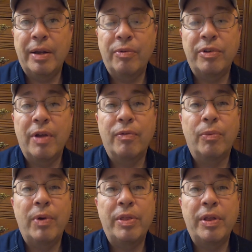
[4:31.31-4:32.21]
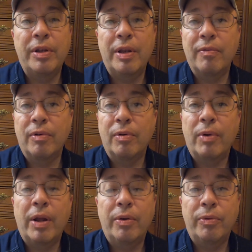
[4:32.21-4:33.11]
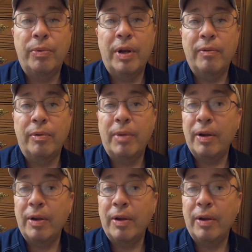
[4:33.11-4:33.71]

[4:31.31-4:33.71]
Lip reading: It was never with it, never around whenever my